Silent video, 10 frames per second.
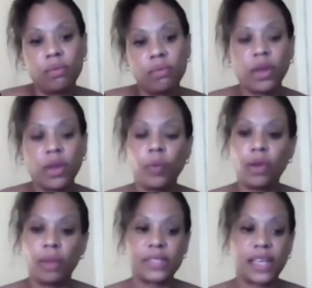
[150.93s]
No,
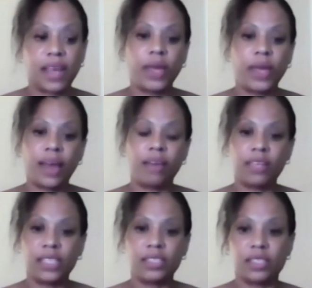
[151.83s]
well, I'm saying we had a
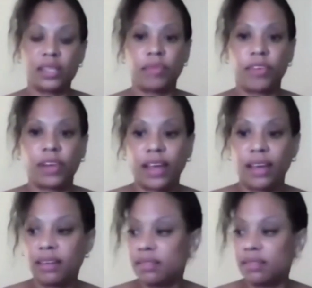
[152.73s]
relationship for
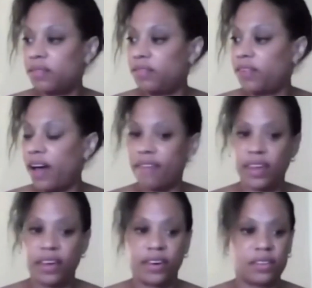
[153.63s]
like 5
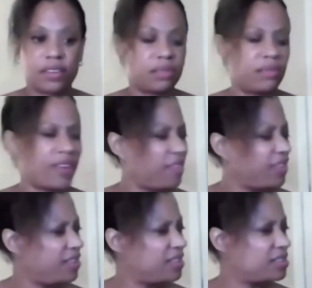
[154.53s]
years. 5
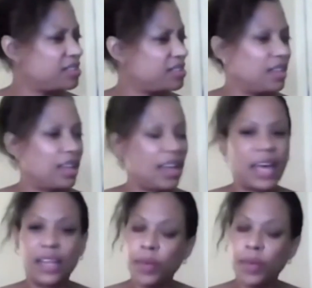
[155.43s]
years?
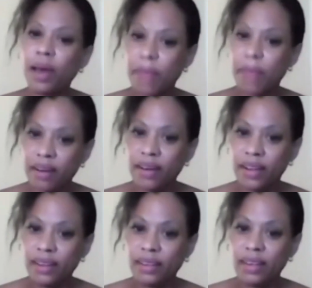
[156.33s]
And then we got
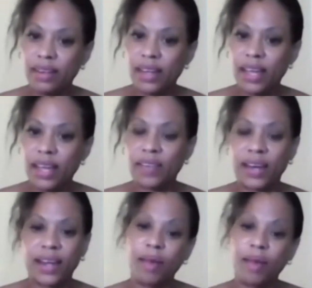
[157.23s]
married. And then
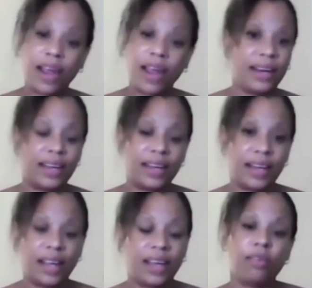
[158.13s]
I got pregnant
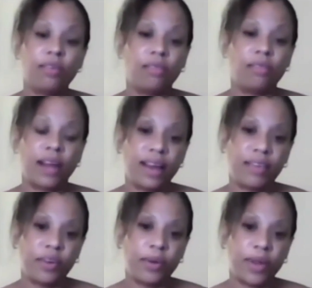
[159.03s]
like right
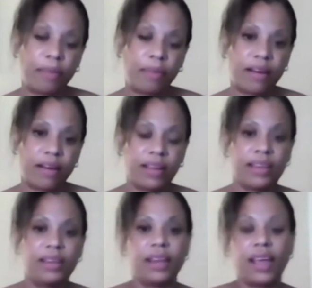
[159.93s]
after we got
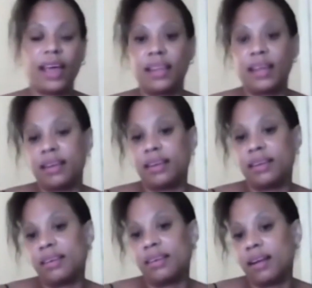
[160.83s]
married. And
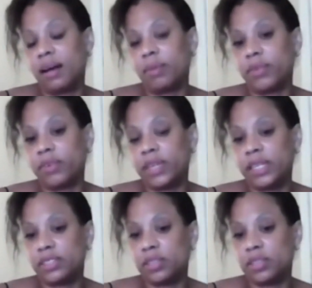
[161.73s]
then the
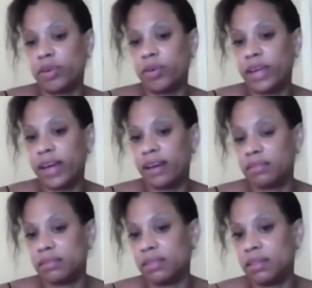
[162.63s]
relationship broke
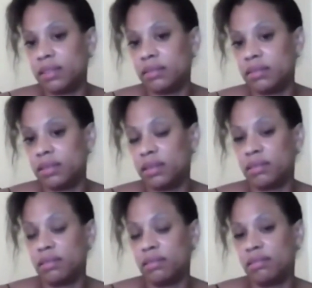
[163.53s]
down.
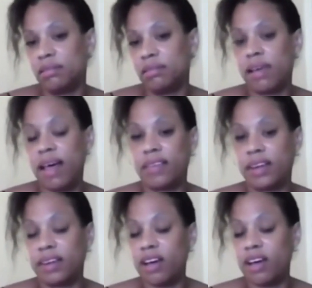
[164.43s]

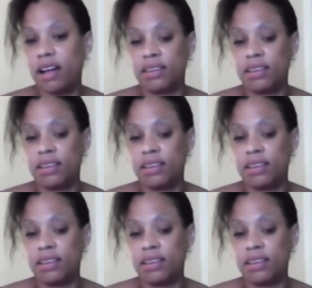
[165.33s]
Having a child,